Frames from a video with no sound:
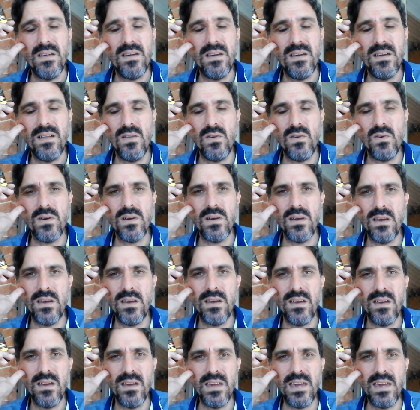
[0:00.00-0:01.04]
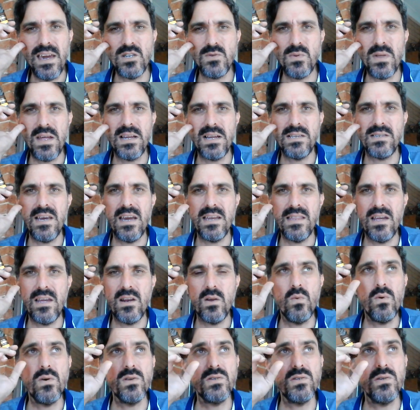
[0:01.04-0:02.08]
Look, it goes without saying that it
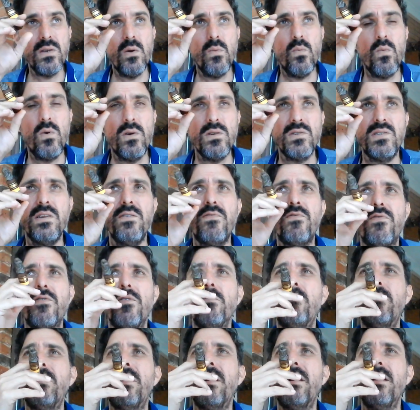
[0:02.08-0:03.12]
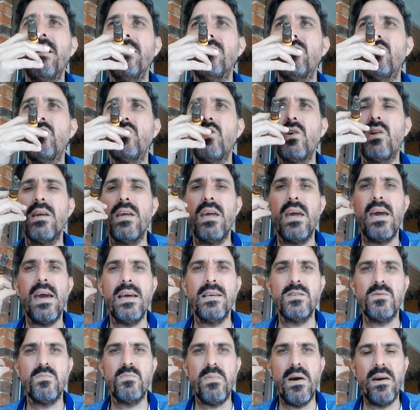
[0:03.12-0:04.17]
was different, but it certainly
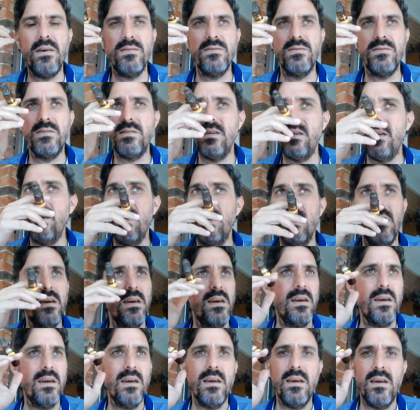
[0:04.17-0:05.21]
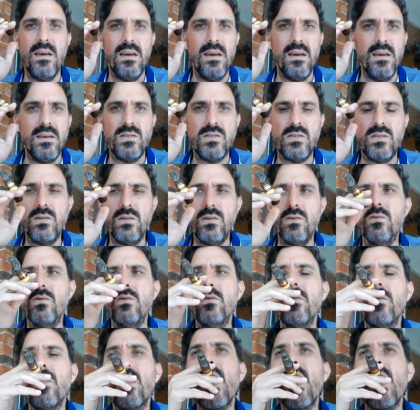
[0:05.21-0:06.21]
has potency still.